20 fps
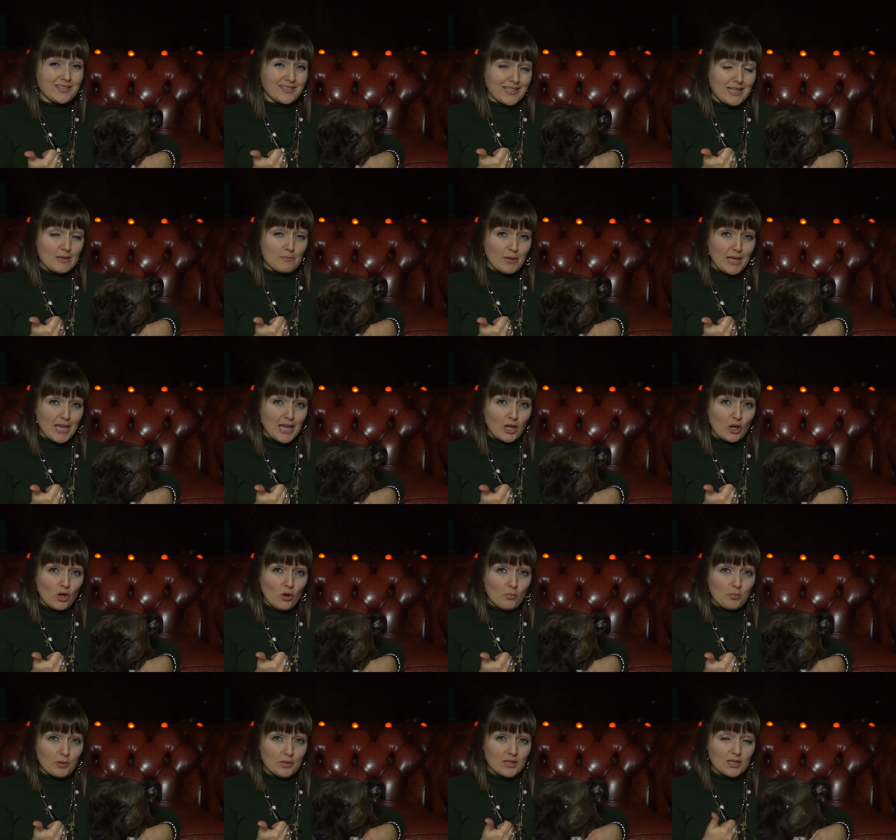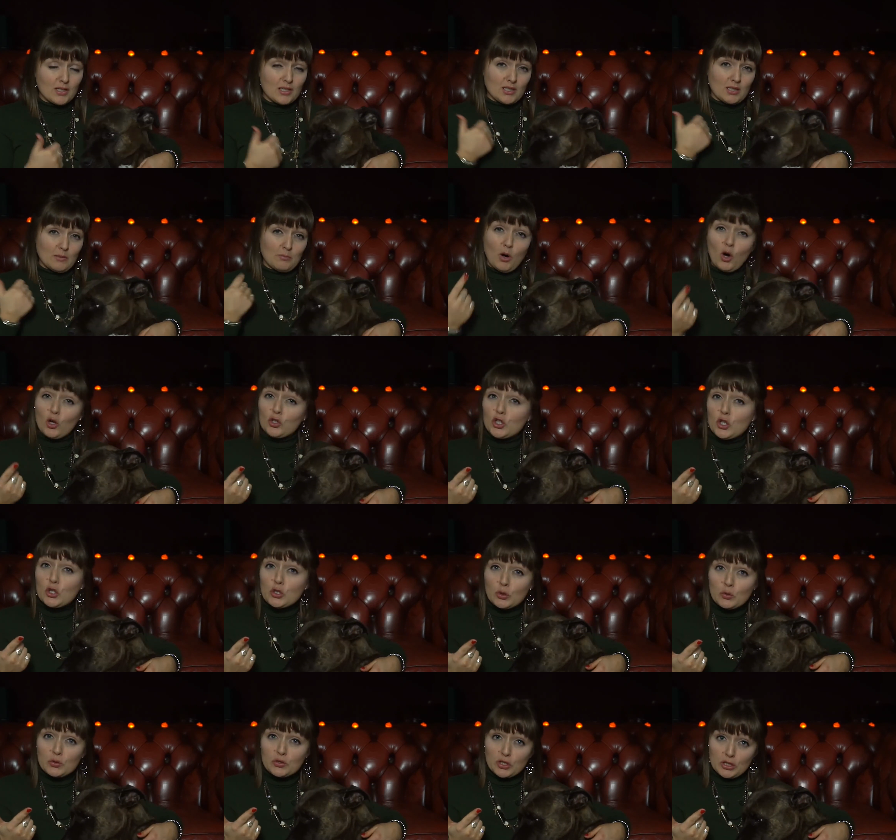seat being up, pot
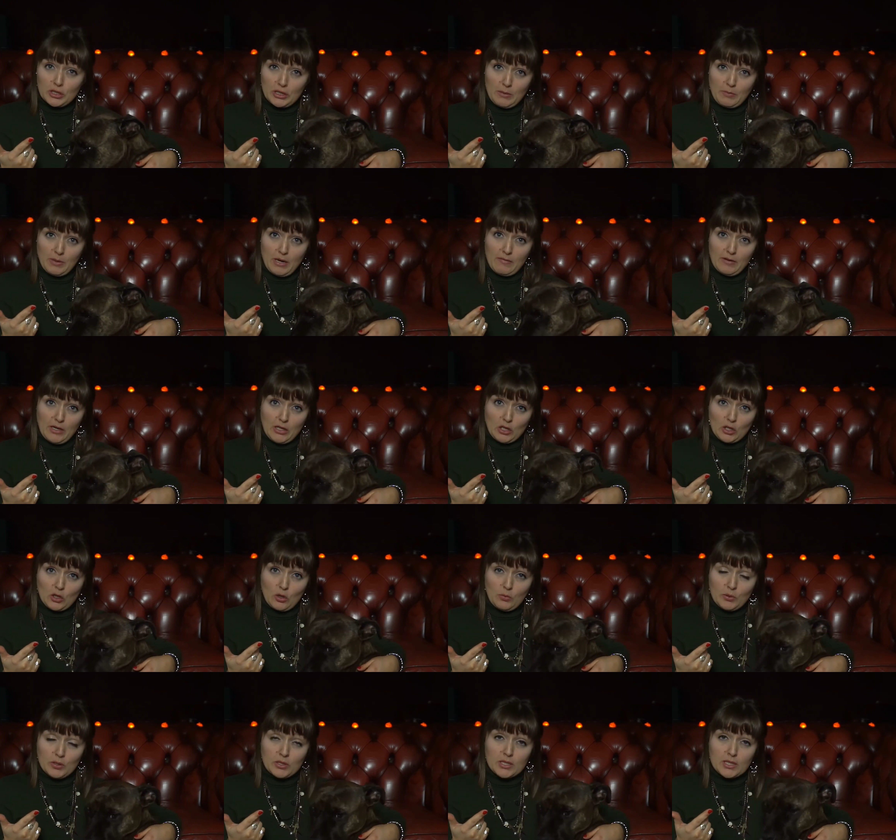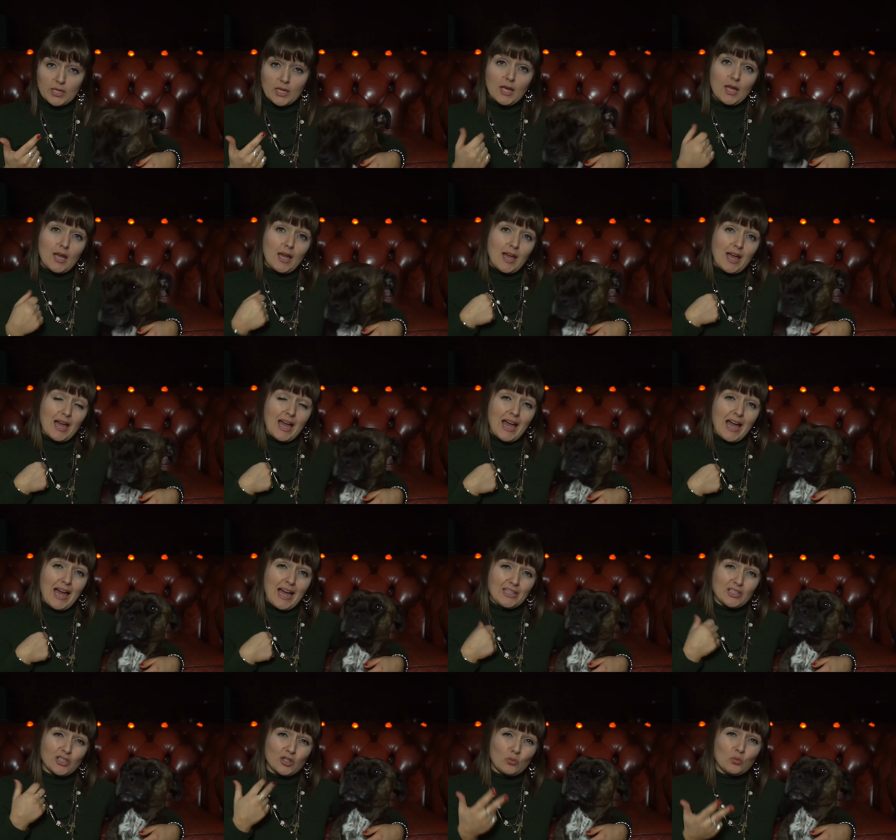noodle suddenly appearing in your cupboard,
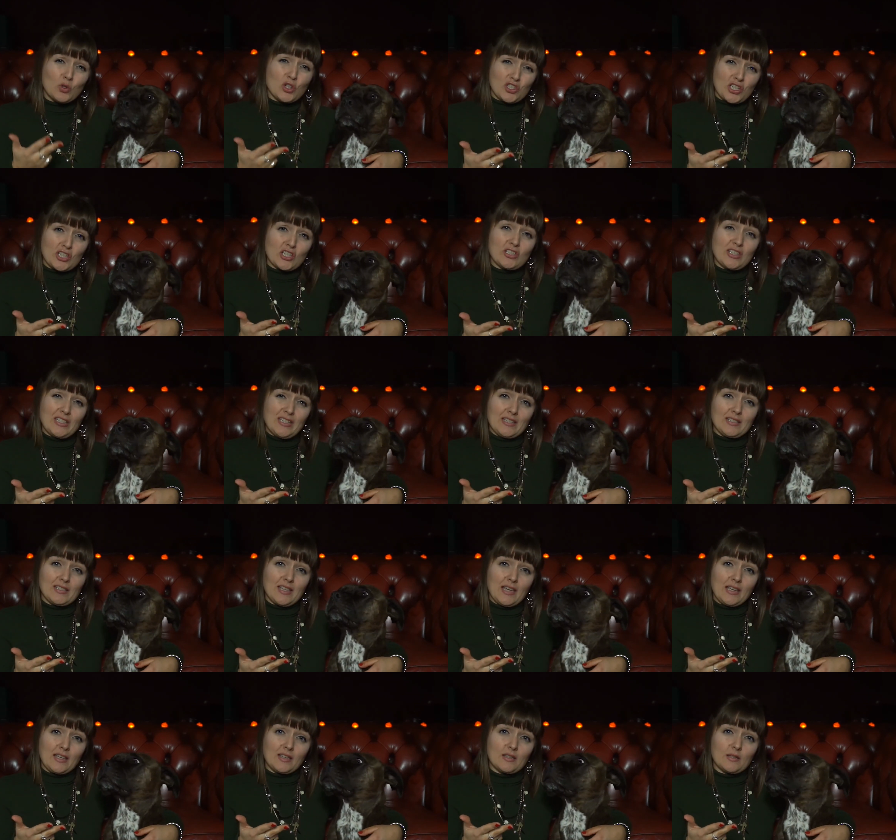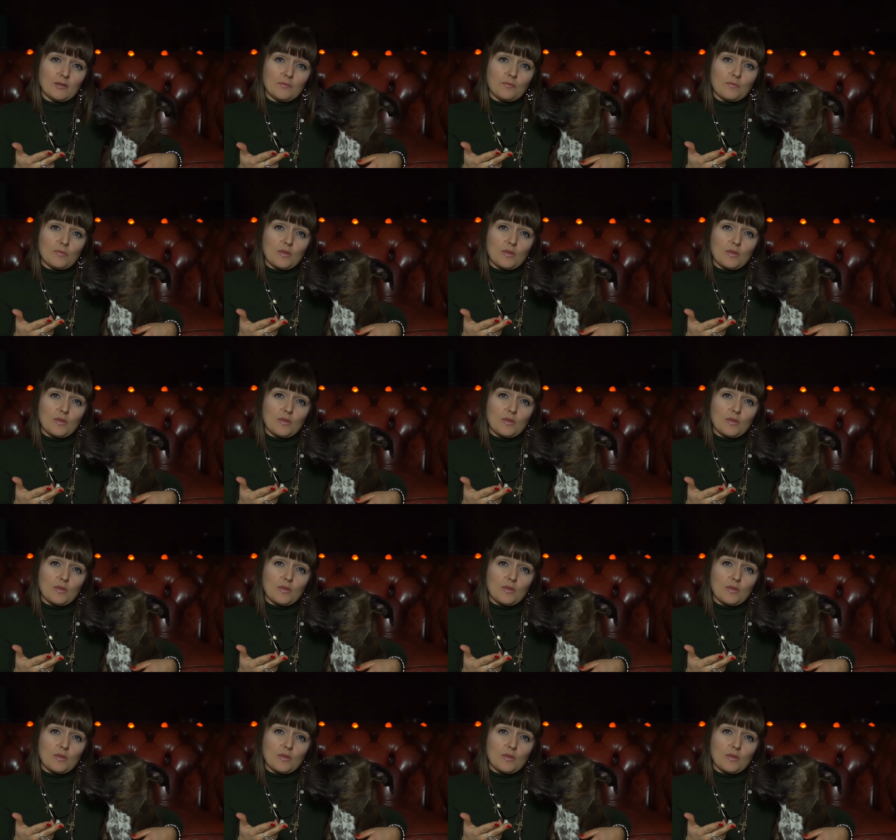and unwashed dishes in the sink.